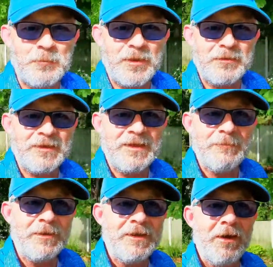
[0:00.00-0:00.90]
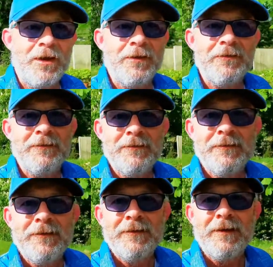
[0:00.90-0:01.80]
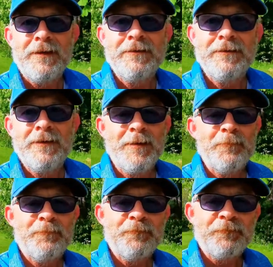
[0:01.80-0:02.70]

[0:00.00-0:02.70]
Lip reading: But I've got to keep my card and